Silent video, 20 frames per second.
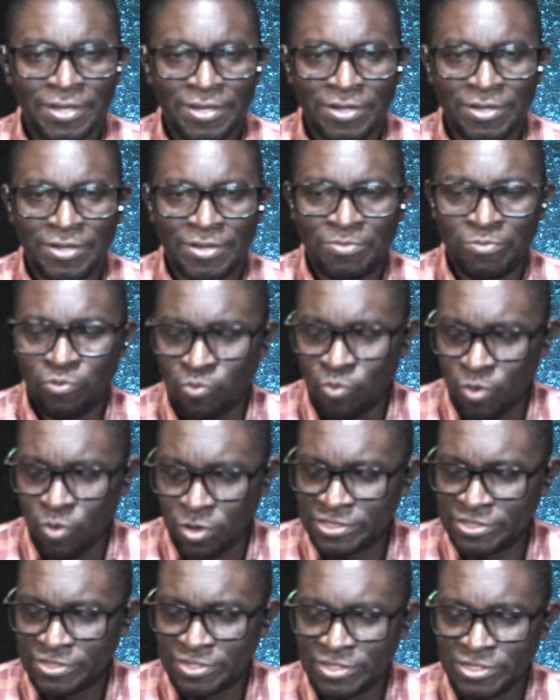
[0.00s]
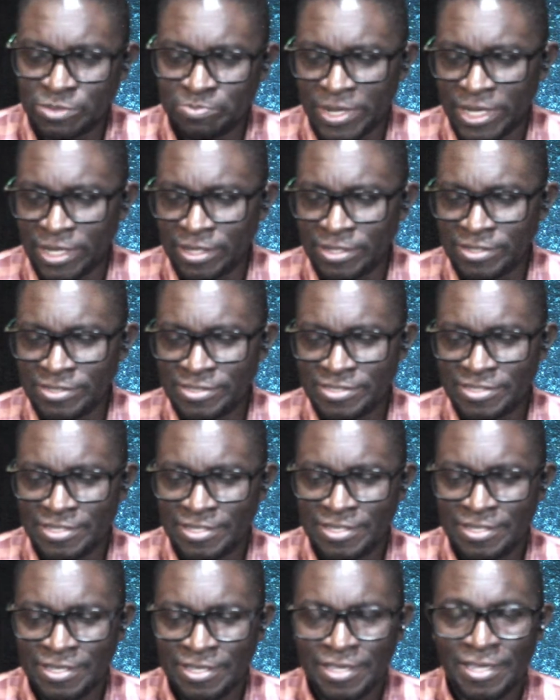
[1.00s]
Watch the space,
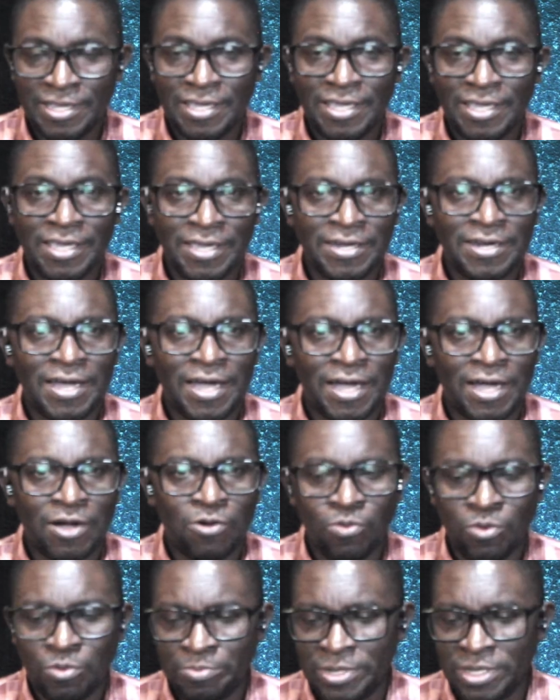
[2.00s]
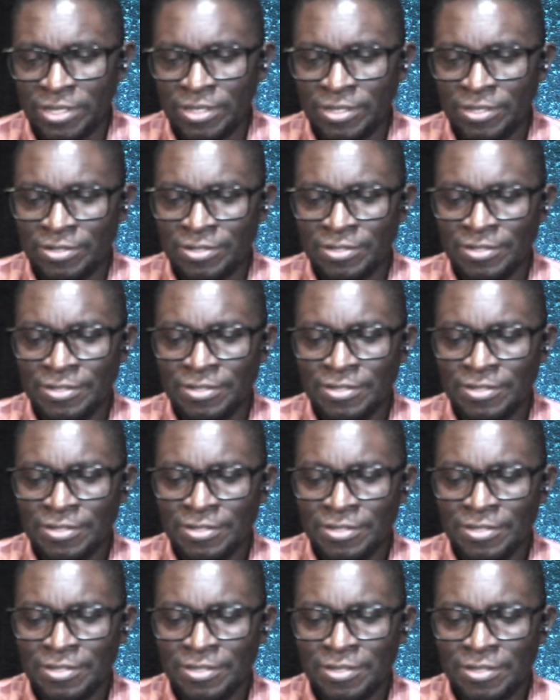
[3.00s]
and I will be
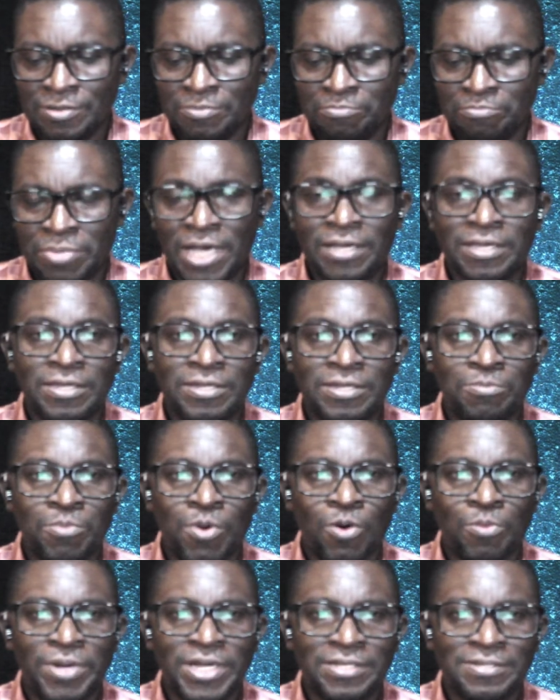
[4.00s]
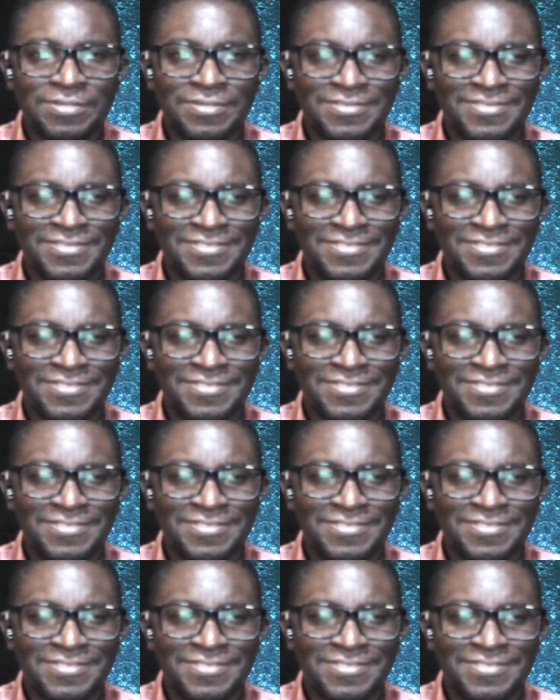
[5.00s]
back in a moment.